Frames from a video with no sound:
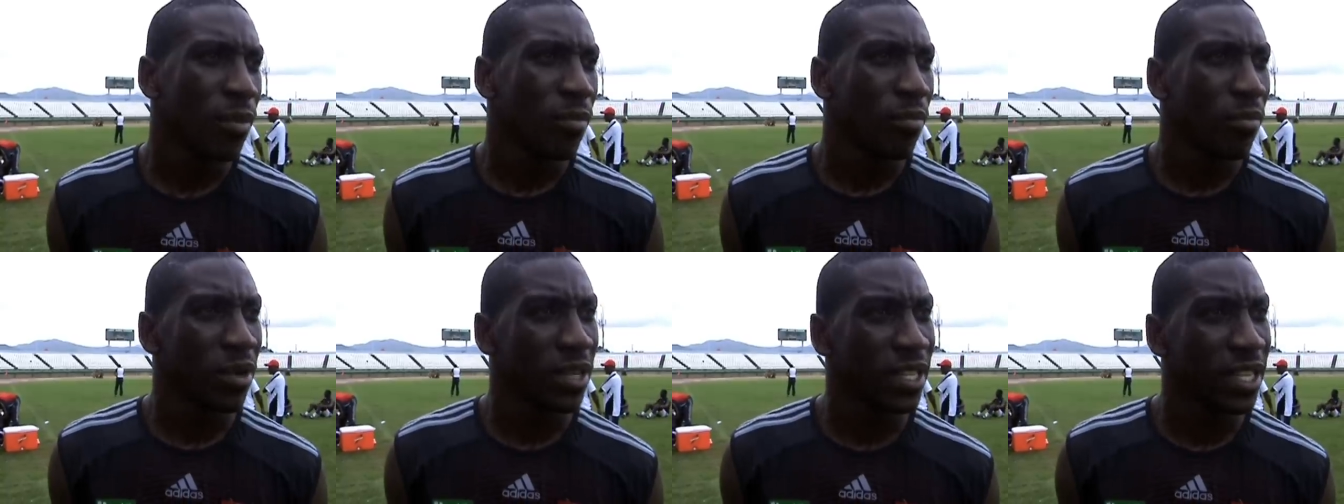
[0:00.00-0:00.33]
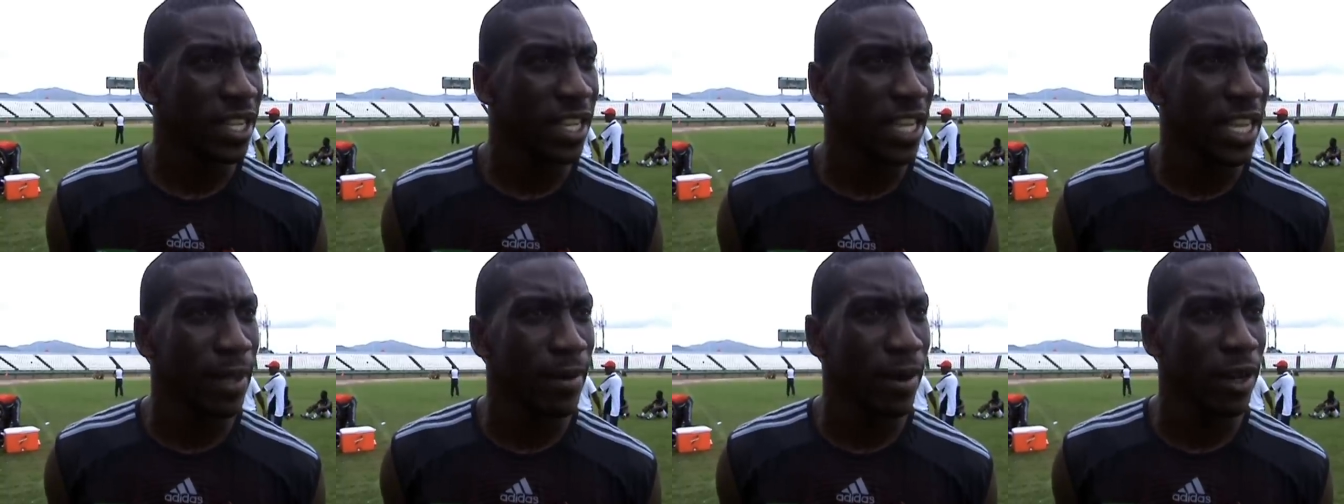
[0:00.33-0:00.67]
but the
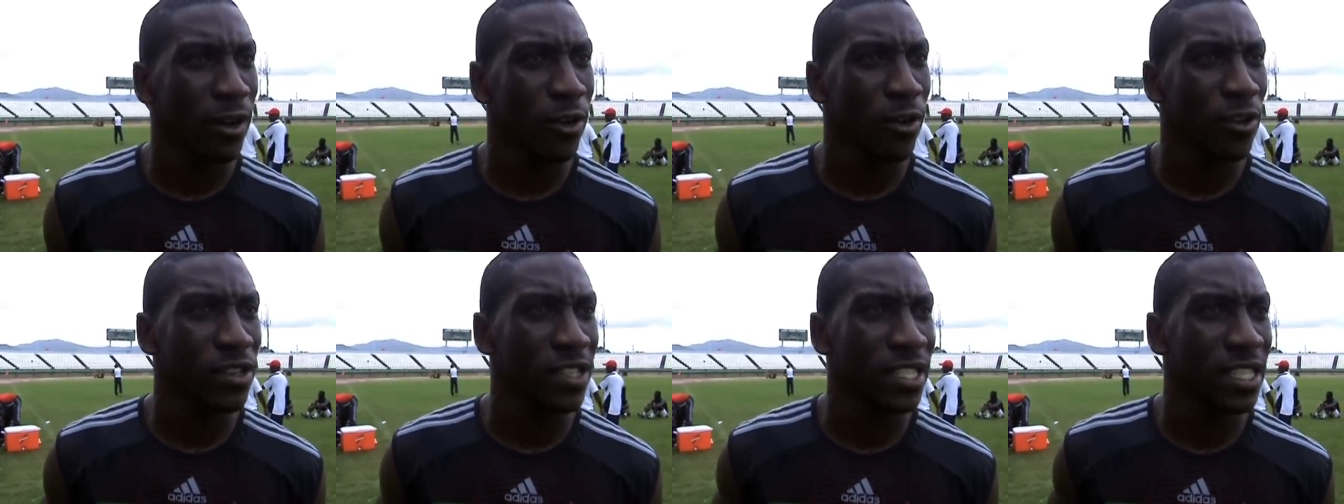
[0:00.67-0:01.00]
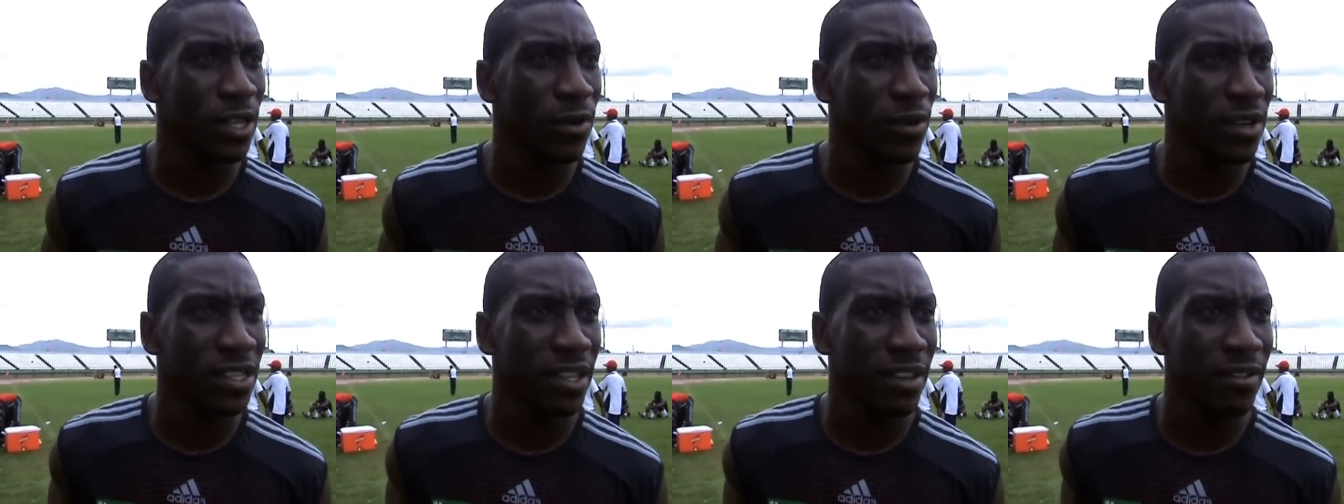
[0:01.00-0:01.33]
game across
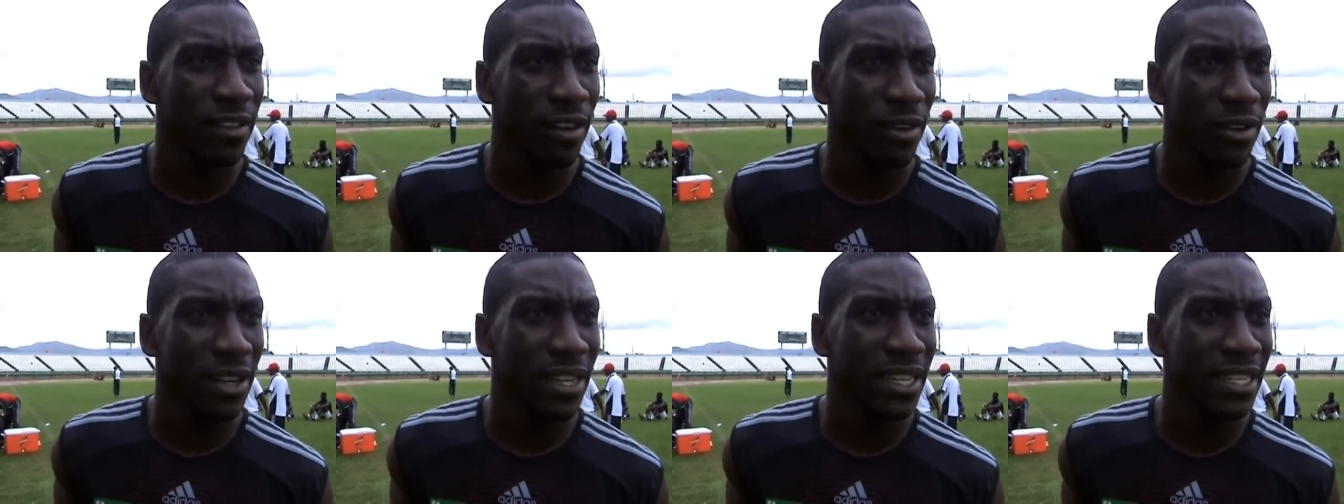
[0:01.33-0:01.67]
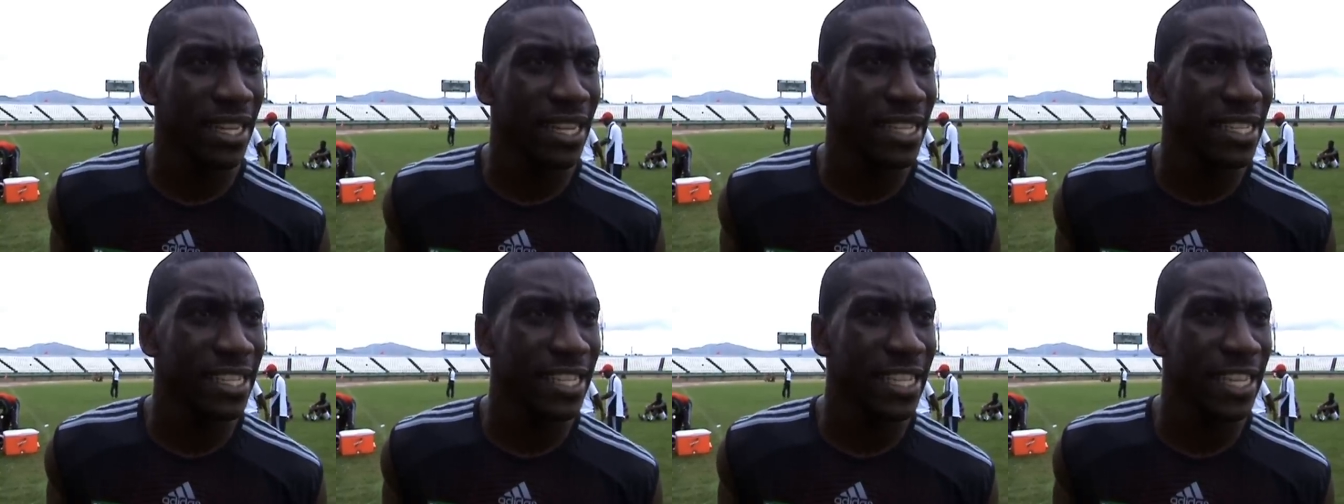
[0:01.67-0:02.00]
there was a very
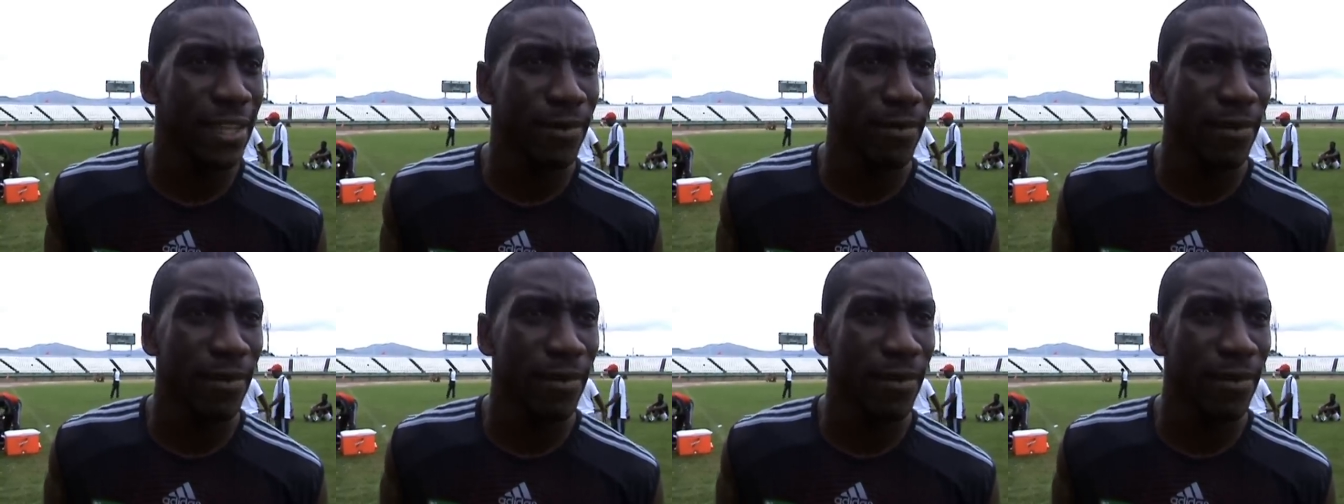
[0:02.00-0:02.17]
tense game.